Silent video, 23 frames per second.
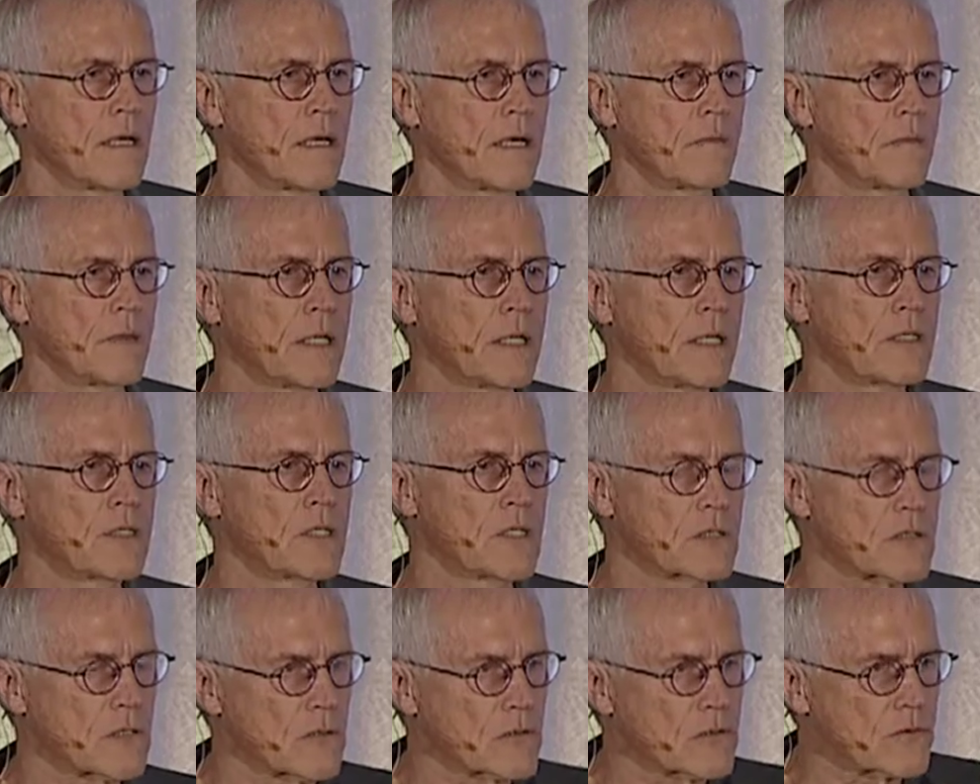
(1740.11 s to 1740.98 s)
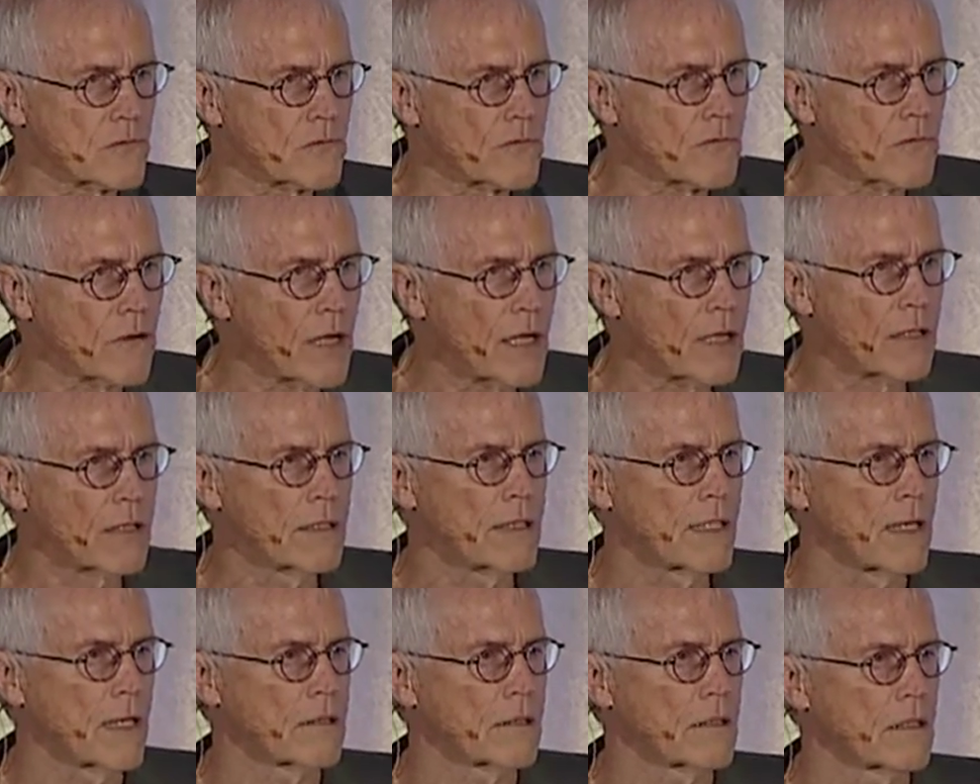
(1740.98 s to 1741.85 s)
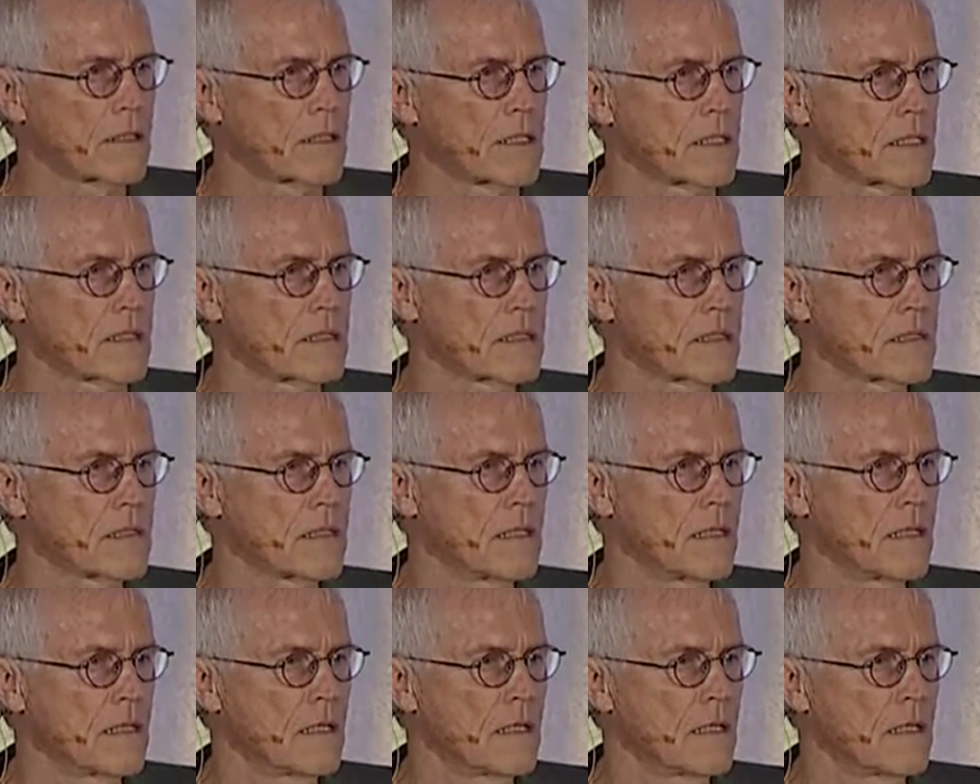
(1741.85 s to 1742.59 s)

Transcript: I it just goes right on down the list.